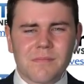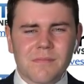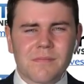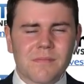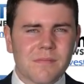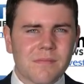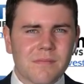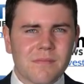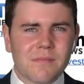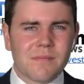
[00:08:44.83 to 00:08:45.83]

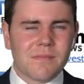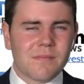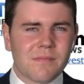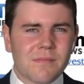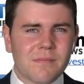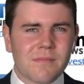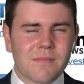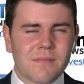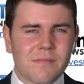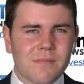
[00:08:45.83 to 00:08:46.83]

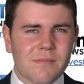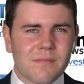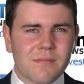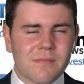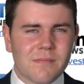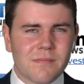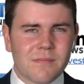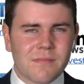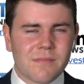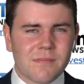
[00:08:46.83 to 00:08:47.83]

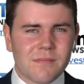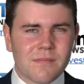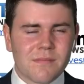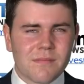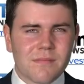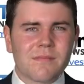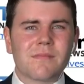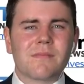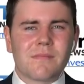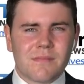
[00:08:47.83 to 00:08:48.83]
No words are spoken by the person on screen.